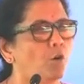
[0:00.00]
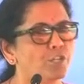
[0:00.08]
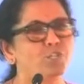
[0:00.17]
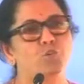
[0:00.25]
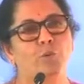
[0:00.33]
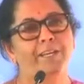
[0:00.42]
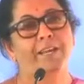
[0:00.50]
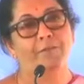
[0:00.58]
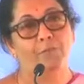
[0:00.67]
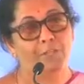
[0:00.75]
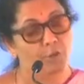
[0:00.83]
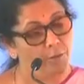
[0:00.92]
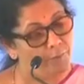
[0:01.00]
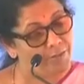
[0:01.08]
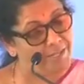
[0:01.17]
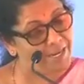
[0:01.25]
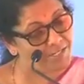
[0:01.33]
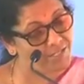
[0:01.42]
also, again,
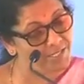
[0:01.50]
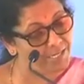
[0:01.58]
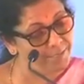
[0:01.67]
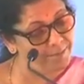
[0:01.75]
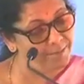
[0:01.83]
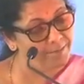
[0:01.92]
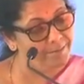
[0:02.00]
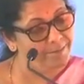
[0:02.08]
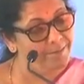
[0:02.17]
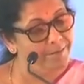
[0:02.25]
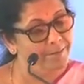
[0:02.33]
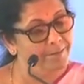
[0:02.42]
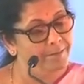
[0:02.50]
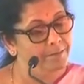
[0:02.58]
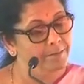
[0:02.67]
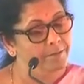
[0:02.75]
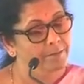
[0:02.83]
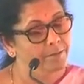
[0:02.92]
with that said,
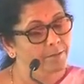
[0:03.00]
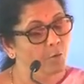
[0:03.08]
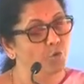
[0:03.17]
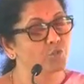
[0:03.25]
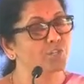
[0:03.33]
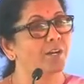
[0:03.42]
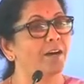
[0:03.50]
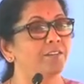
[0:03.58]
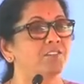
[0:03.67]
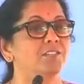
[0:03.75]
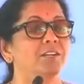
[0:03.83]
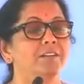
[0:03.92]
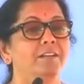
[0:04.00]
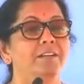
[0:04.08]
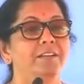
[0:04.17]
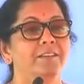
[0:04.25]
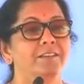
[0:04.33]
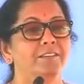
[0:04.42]
Coast Guard
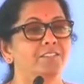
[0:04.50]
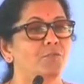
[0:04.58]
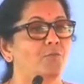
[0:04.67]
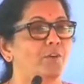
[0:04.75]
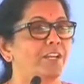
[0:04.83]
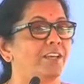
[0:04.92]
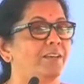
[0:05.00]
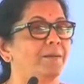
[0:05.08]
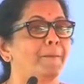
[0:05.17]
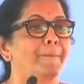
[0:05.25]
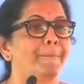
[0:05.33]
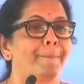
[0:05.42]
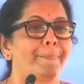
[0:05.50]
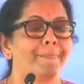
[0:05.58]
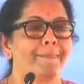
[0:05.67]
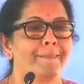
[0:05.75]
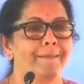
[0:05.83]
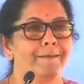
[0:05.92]
certainly is a very
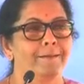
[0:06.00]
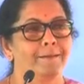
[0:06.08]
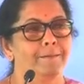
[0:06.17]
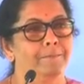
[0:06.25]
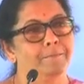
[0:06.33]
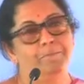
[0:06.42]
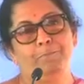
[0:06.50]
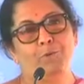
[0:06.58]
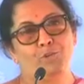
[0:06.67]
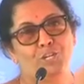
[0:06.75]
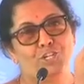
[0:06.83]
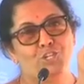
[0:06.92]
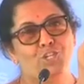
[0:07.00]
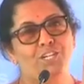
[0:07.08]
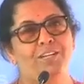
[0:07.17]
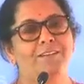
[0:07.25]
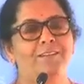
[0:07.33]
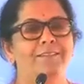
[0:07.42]

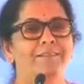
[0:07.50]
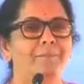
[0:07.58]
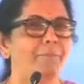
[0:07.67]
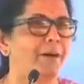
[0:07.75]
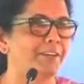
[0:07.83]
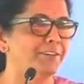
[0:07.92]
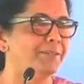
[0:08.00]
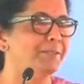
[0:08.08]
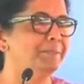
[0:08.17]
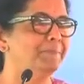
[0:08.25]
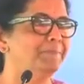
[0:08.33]
potential buyer.